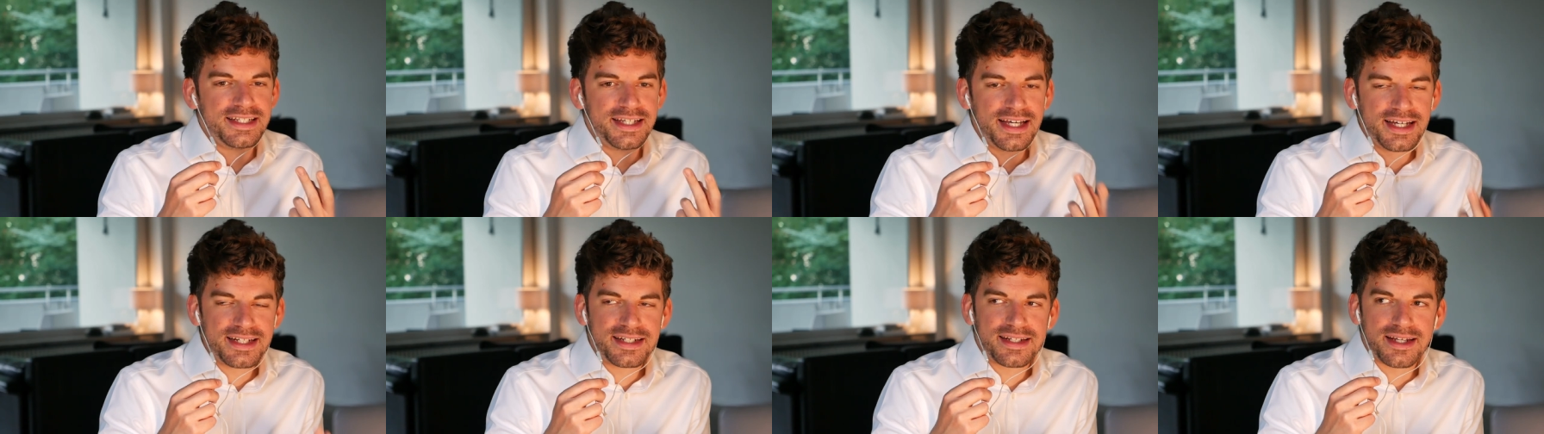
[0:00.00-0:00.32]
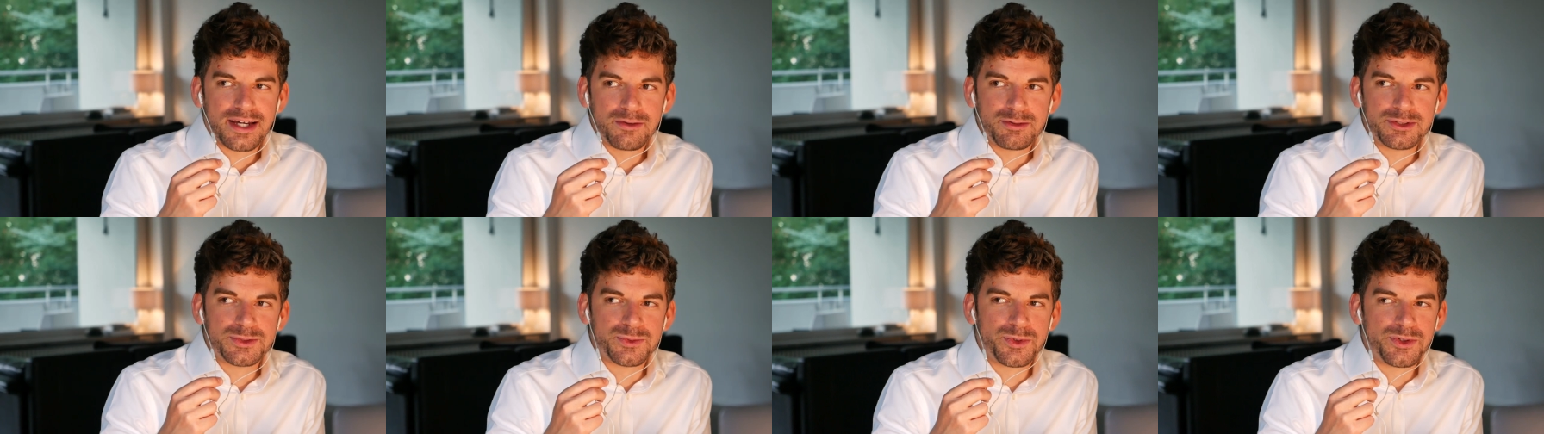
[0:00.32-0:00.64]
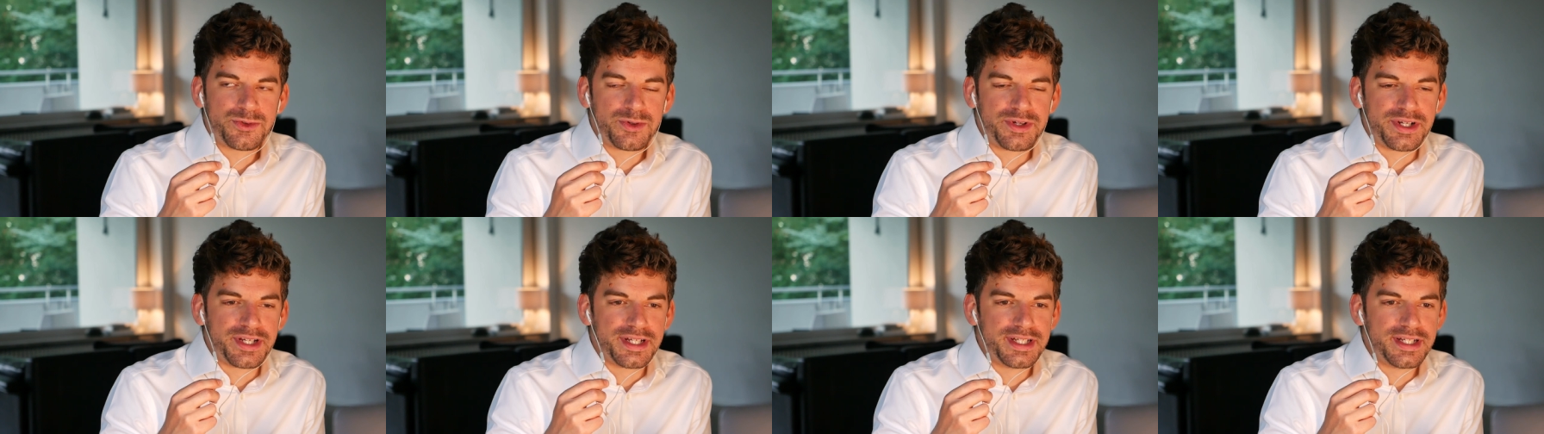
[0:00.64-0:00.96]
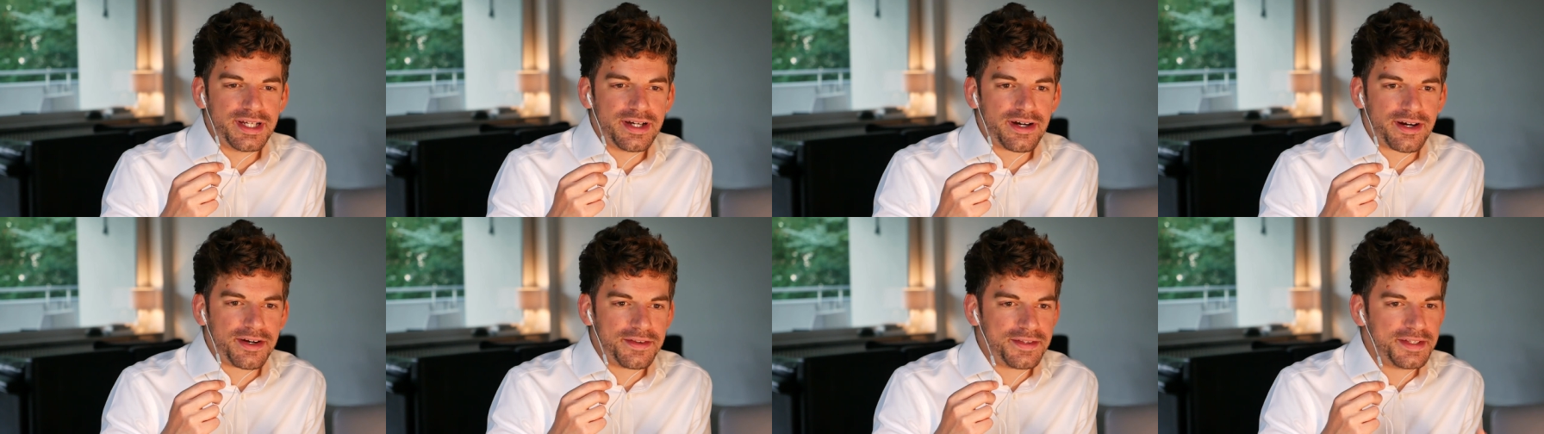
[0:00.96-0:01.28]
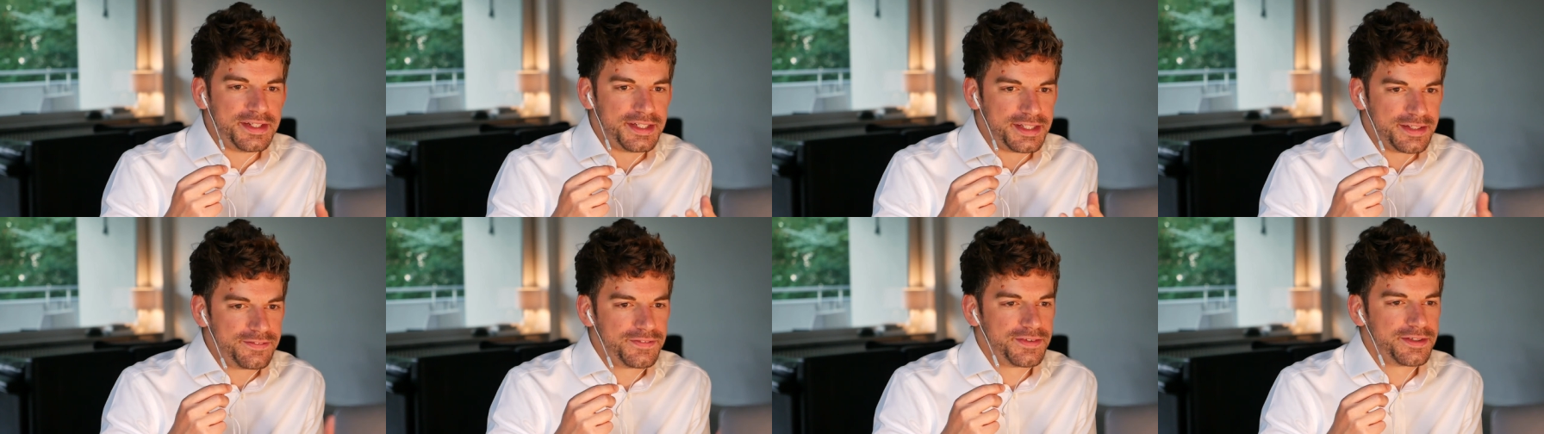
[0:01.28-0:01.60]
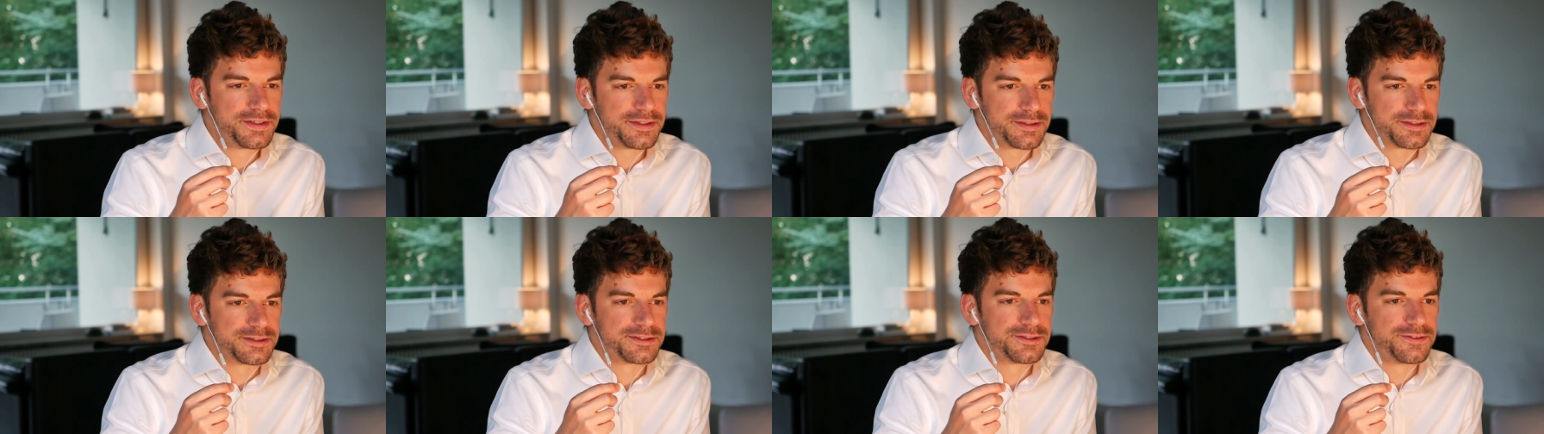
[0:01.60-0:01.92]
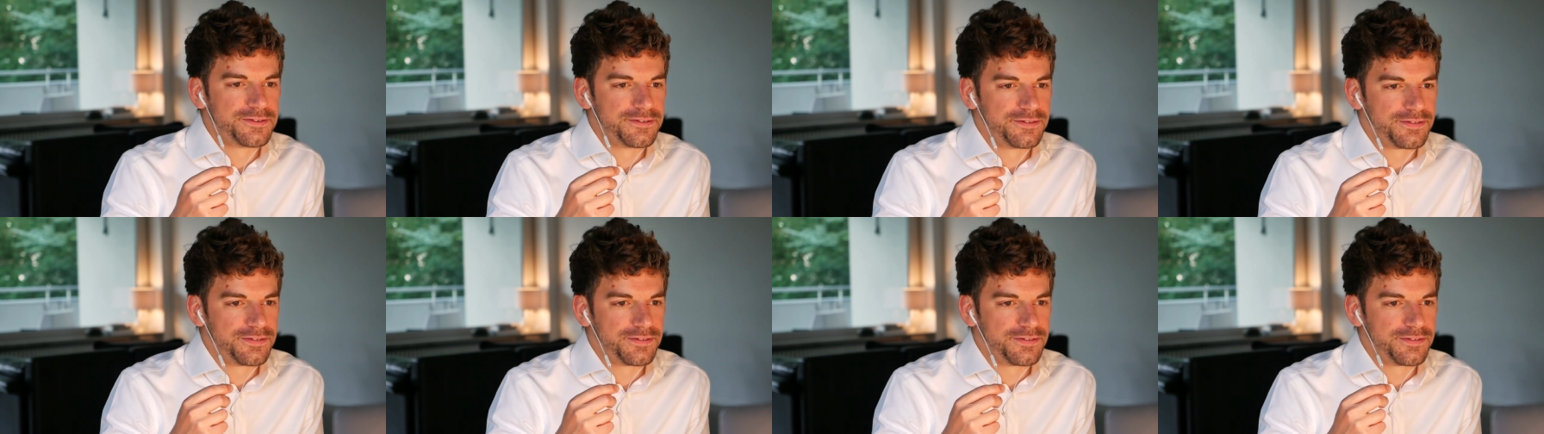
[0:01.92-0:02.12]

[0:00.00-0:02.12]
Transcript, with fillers: yet, I was wondering, are they difficult to